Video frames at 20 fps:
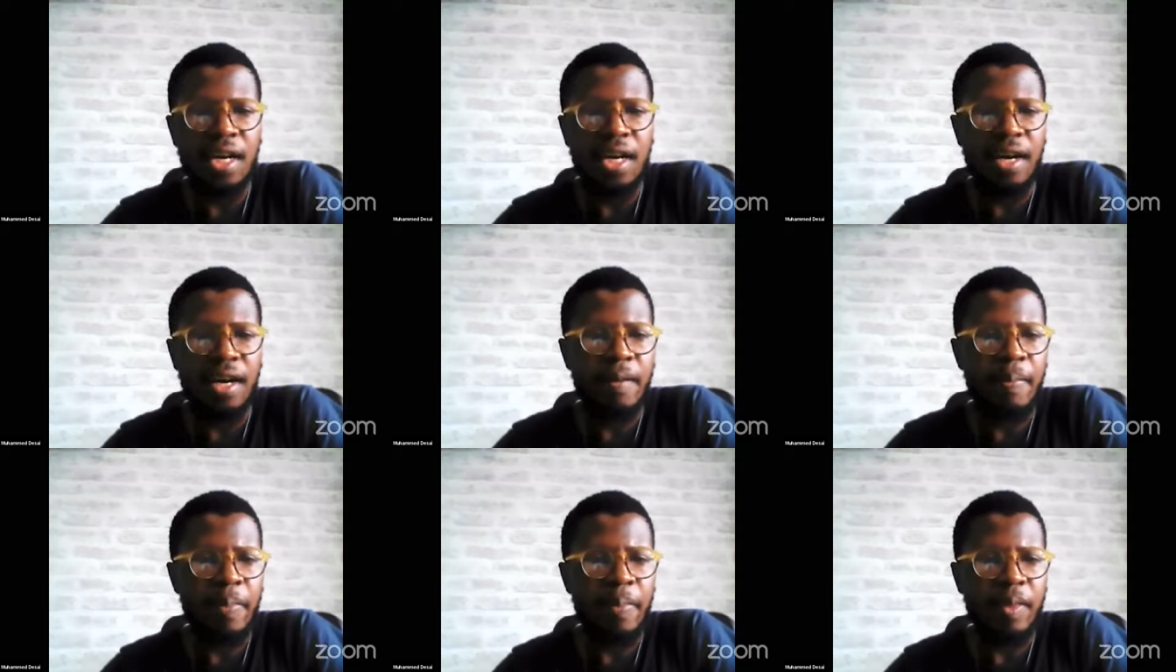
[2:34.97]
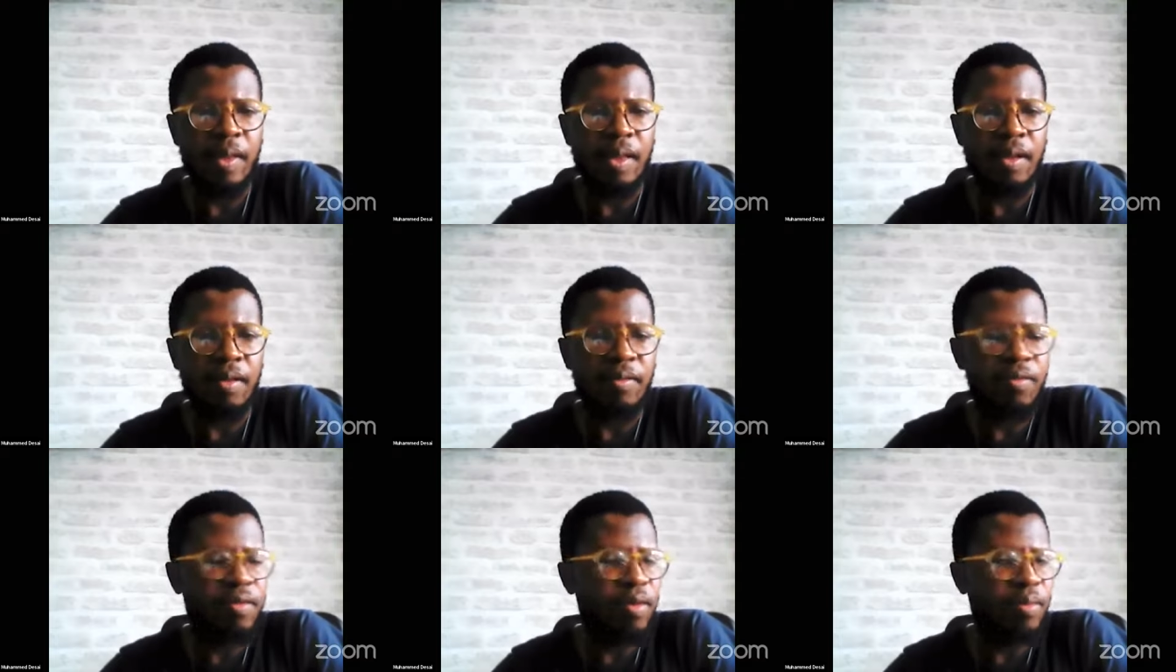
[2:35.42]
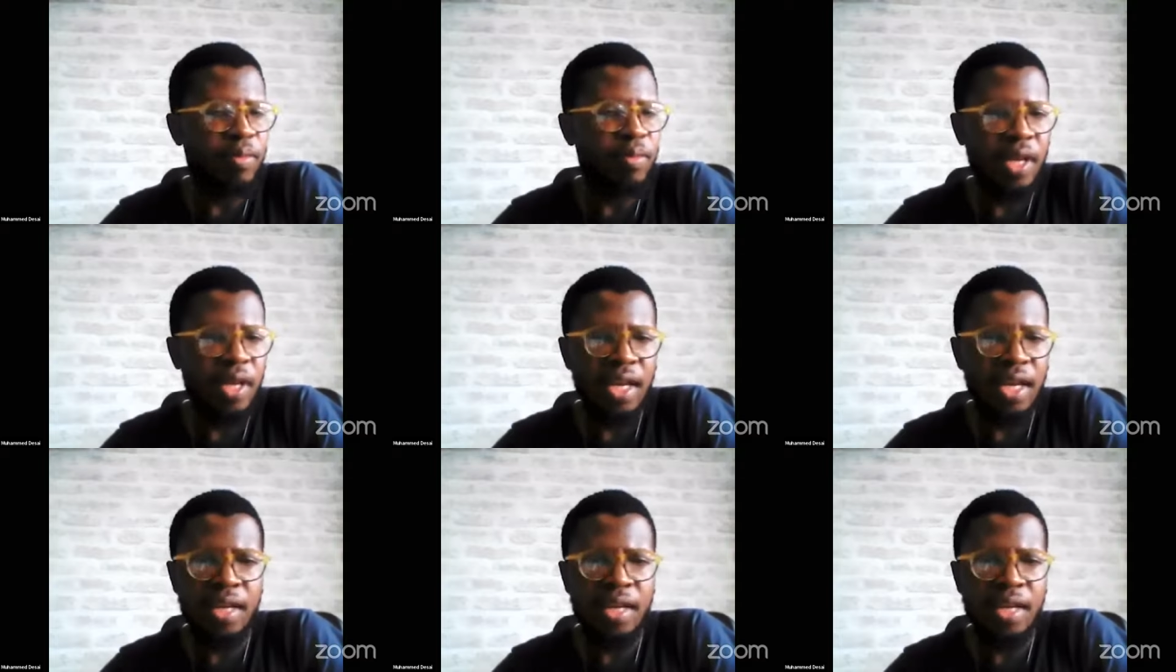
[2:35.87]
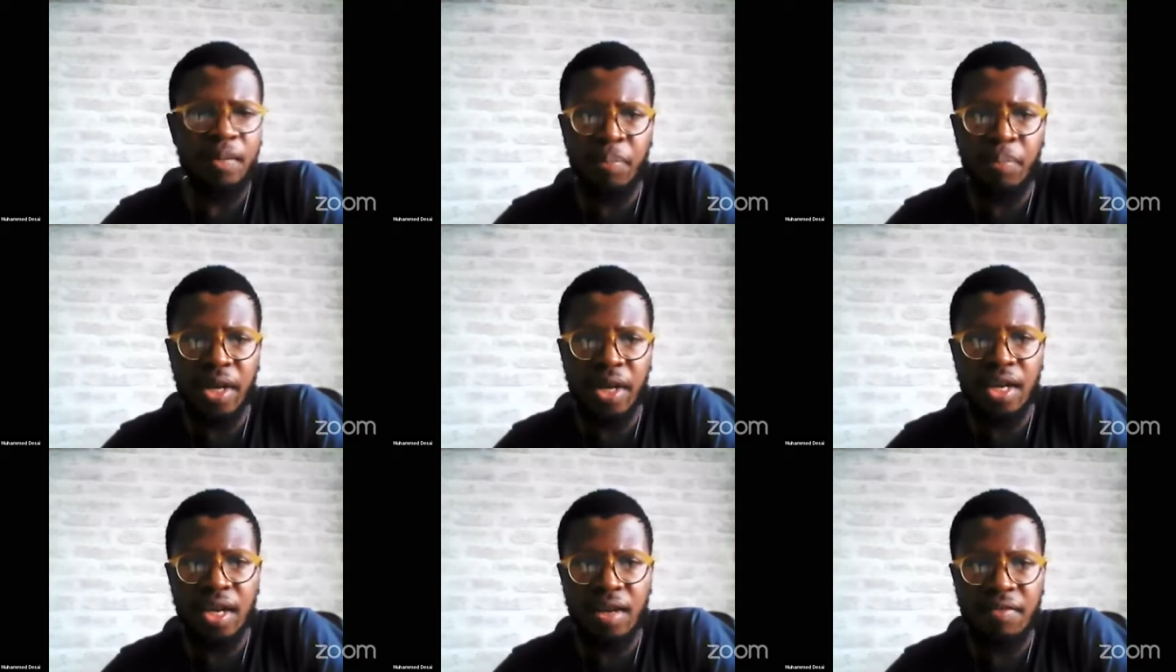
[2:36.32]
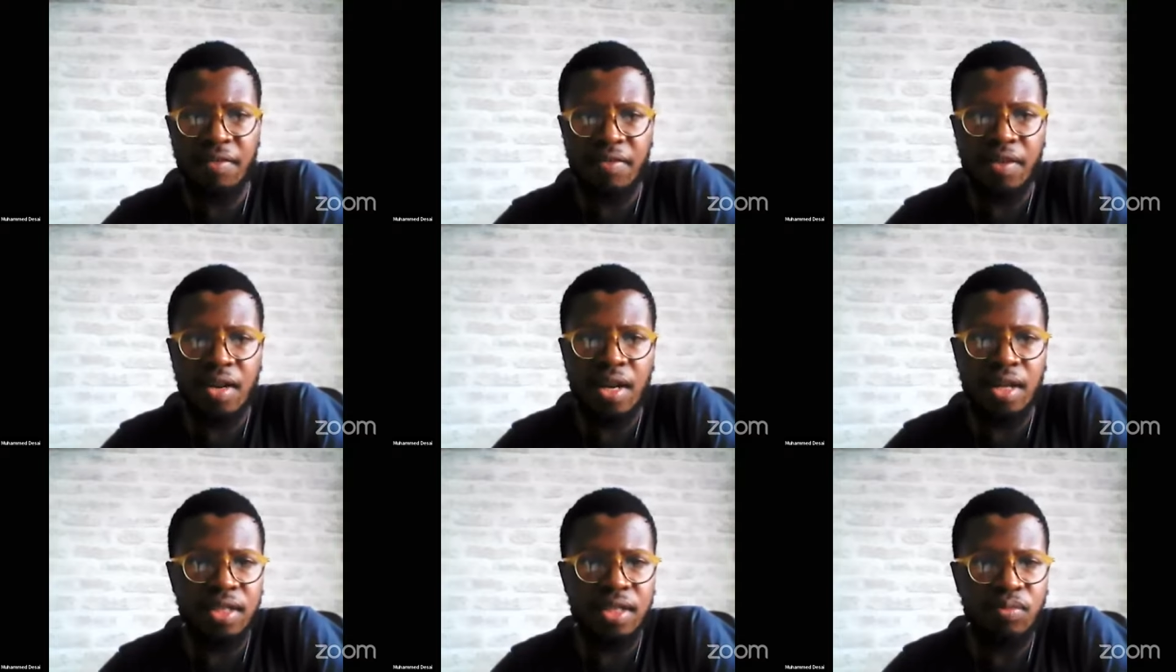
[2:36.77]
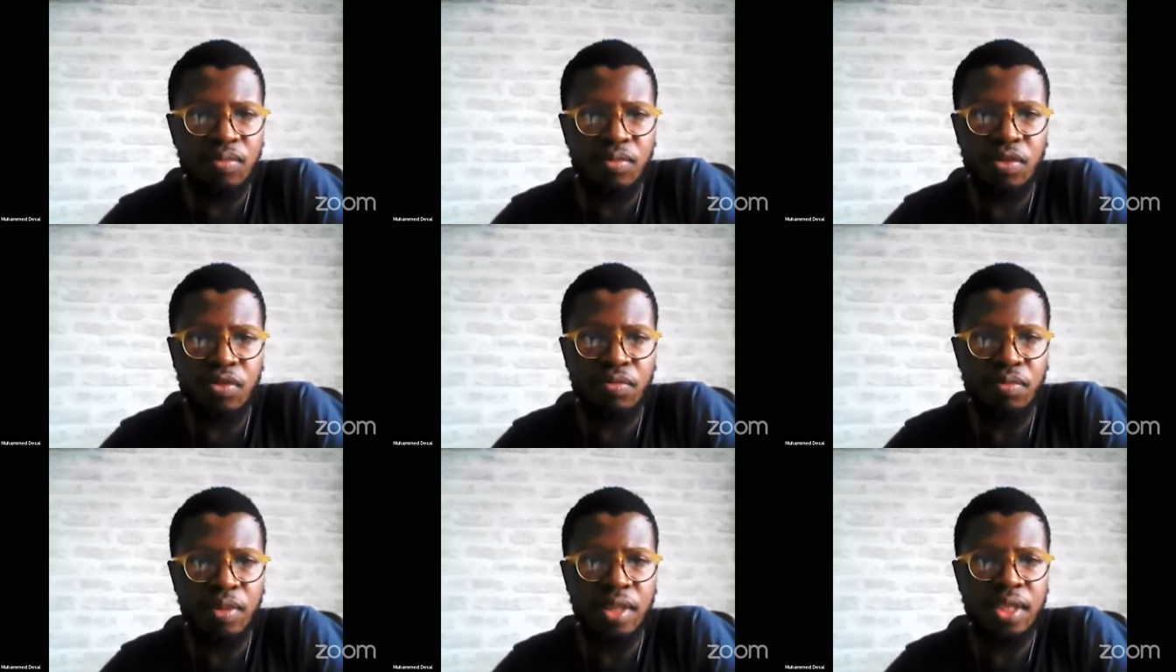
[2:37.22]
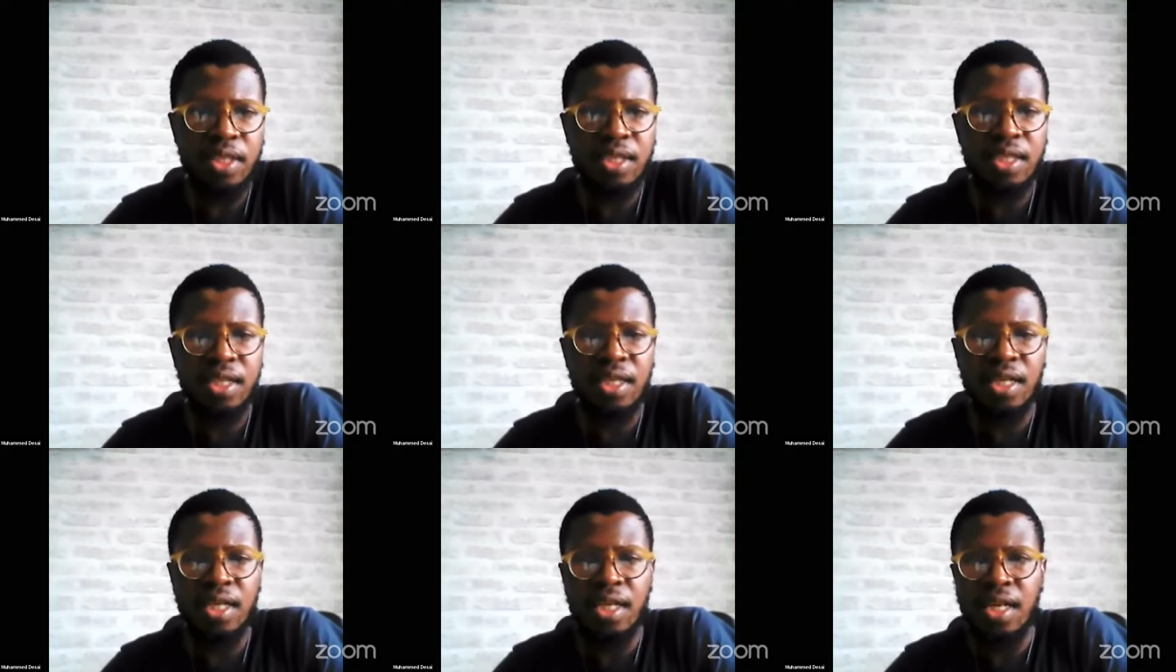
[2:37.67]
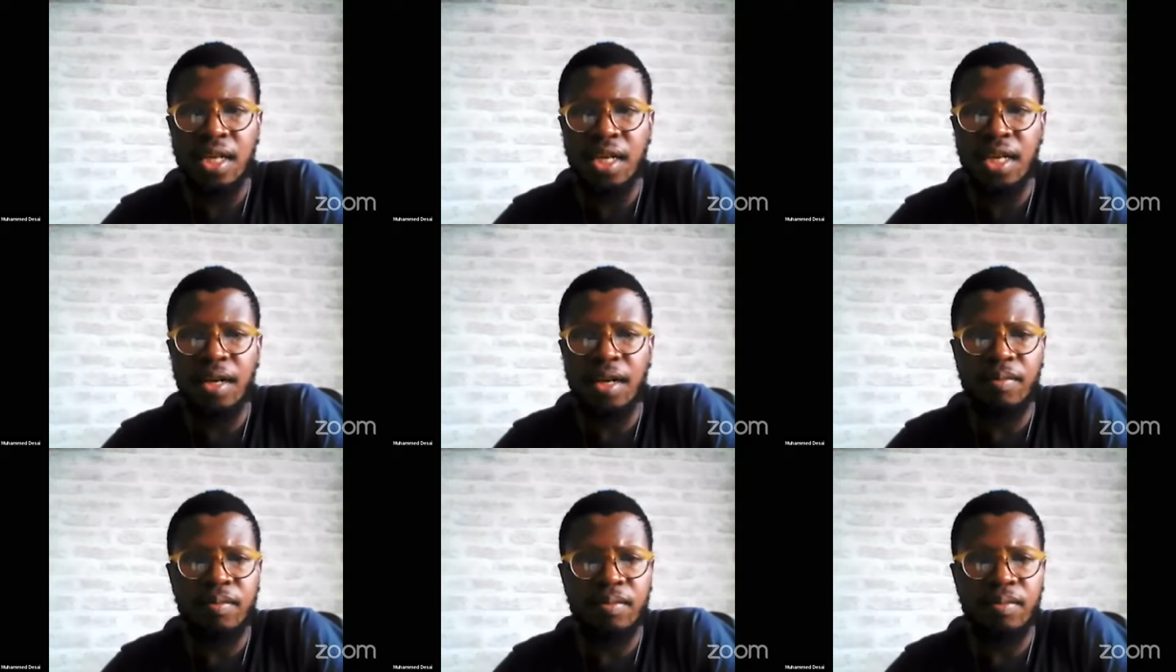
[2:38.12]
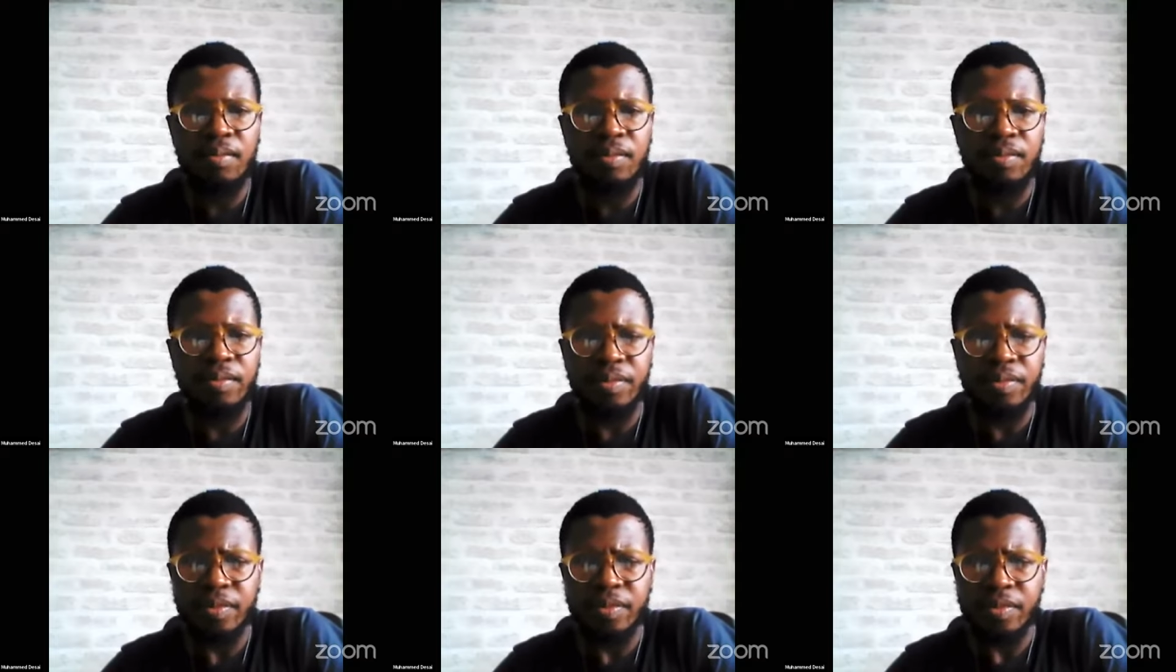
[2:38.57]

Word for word: um, from the early Pan-Africanist movement, um,